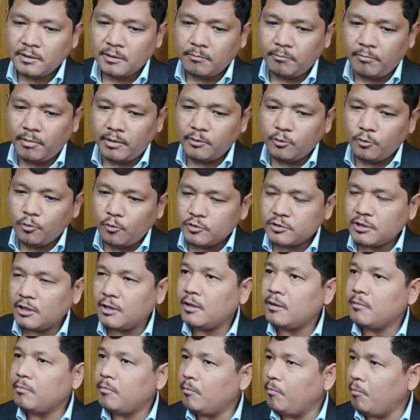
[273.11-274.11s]
But those
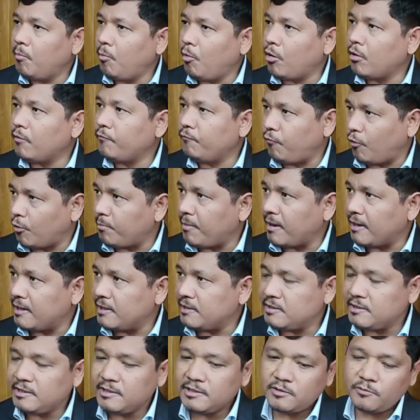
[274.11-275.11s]
are more
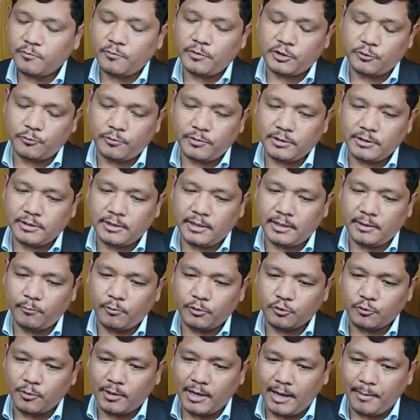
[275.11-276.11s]
formalities which
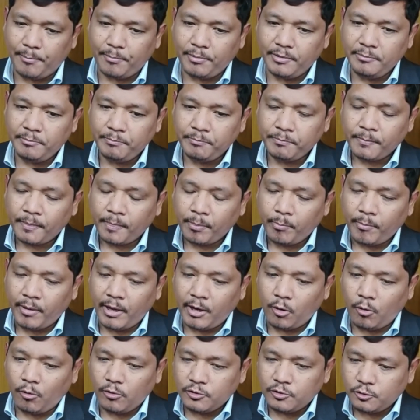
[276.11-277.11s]
will happen.
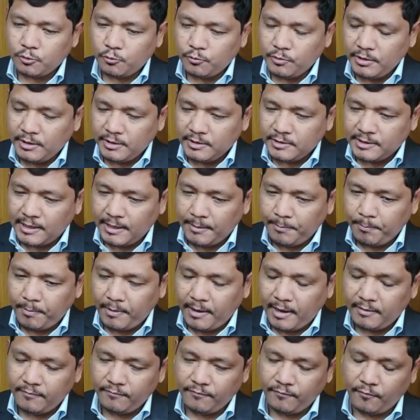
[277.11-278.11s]
And also the entire
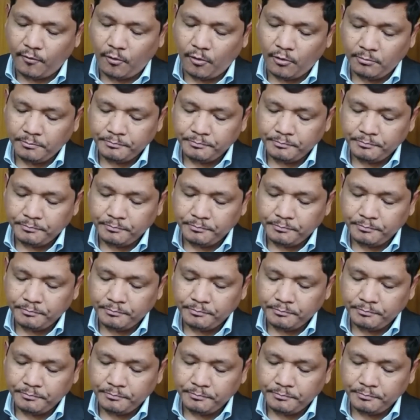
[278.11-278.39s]
plan for